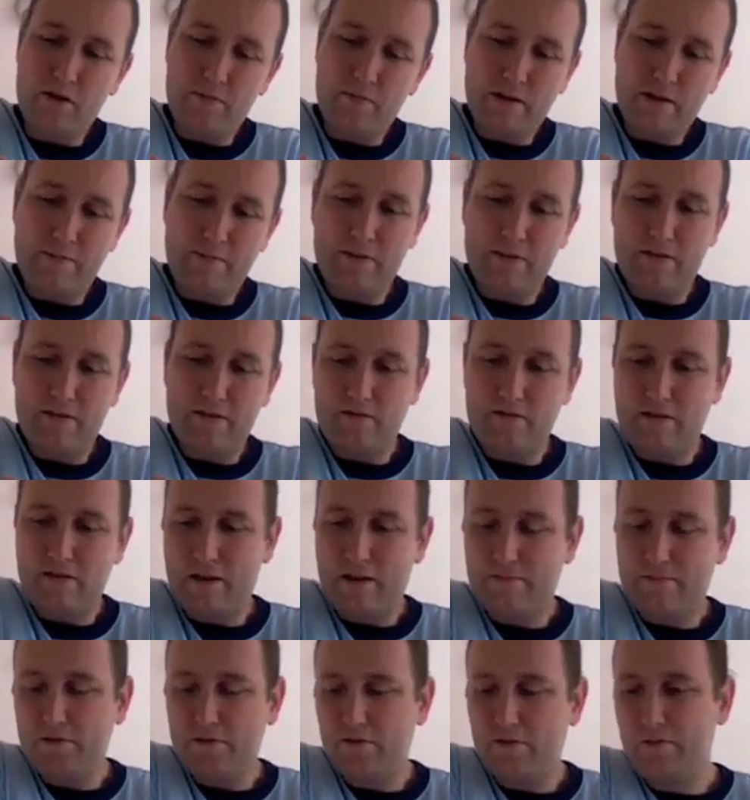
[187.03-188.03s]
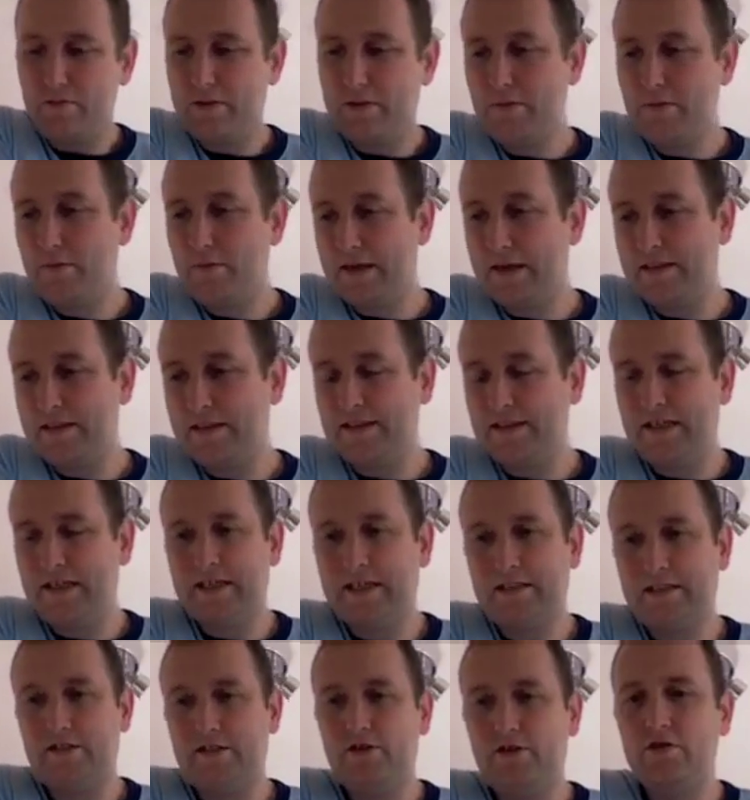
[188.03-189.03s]
it might be crap, you know, people might say
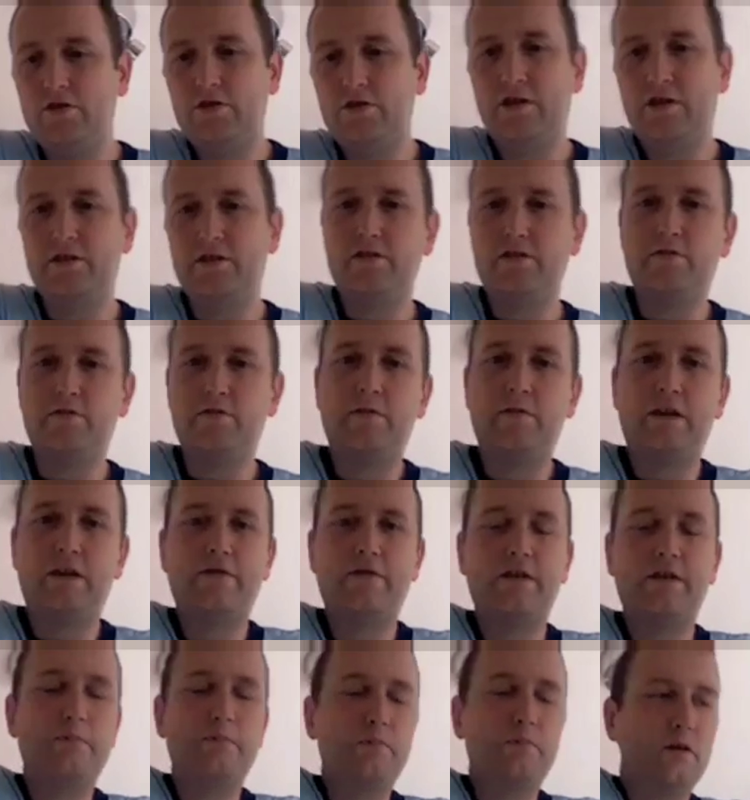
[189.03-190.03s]
it's useless or whatever,